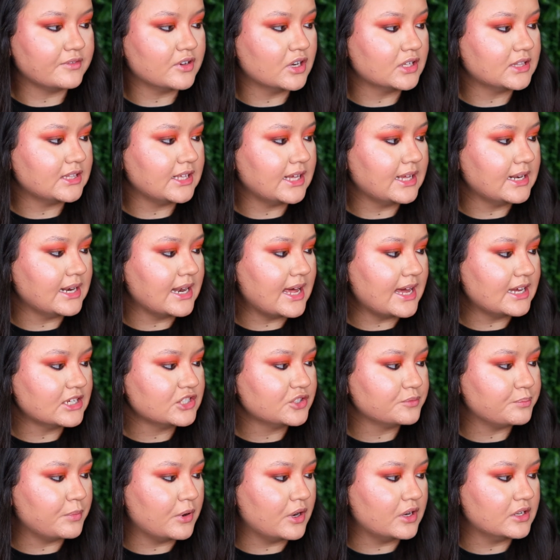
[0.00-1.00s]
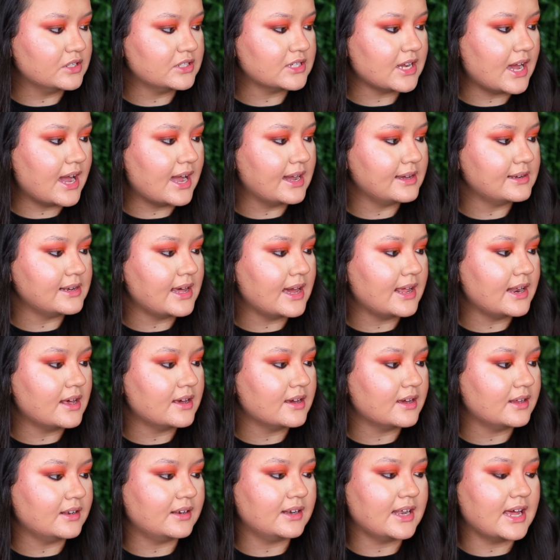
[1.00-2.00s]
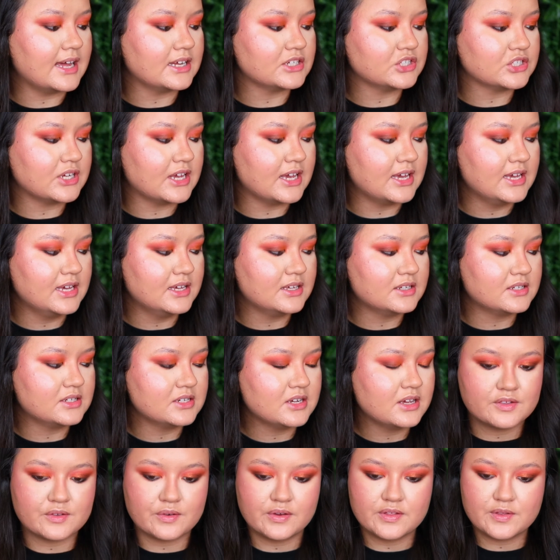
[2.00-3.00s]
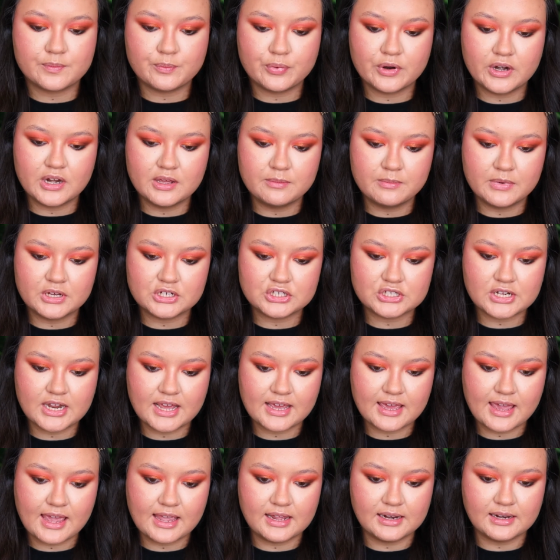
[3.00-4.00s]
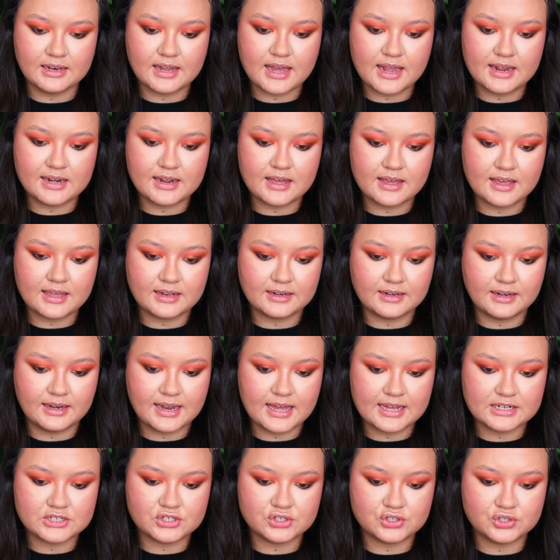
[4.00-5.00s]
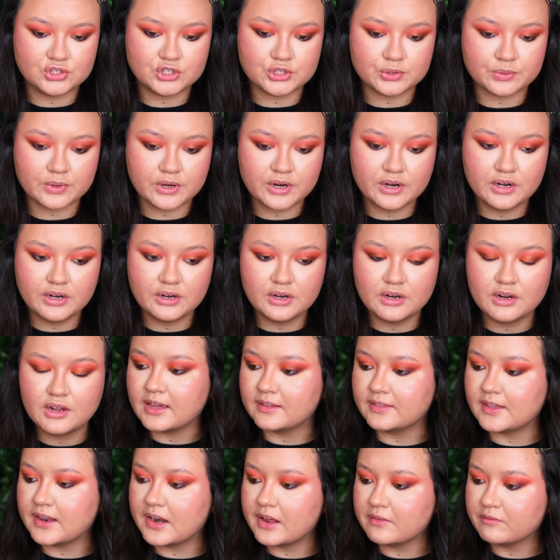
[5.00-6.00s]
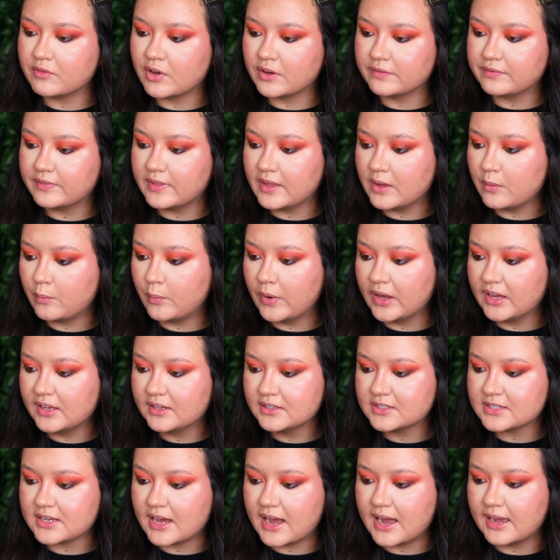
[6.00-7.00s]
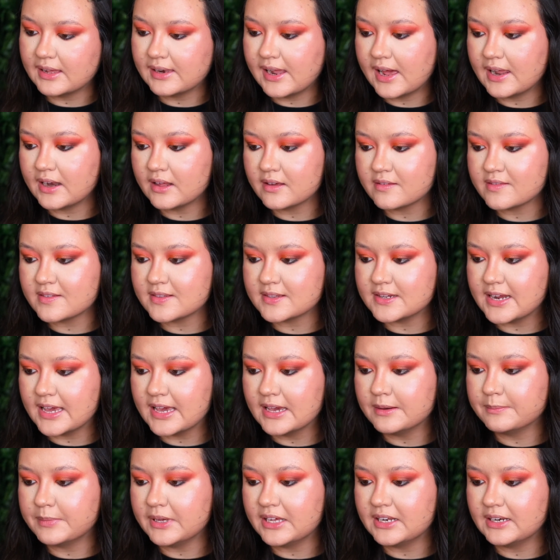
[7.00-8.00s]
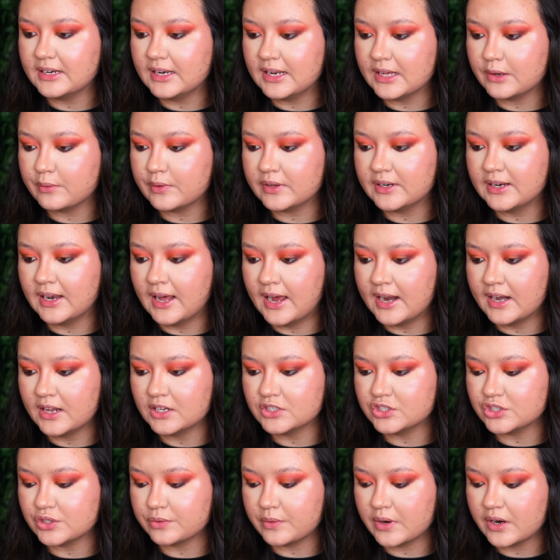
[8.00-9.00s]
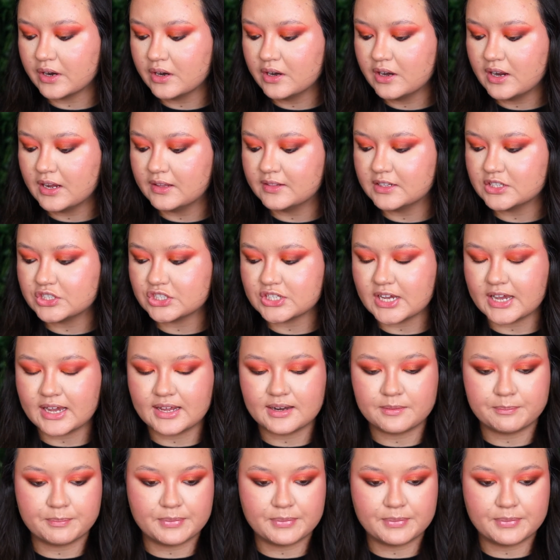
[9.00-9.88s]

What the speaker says: got the Lash Bond Eyeliner and Lash Kit. So it's pretty much like a liner and lash duo. And then I've got the Winged Eyeliner Stamp and Liquid Liner Duo in the shade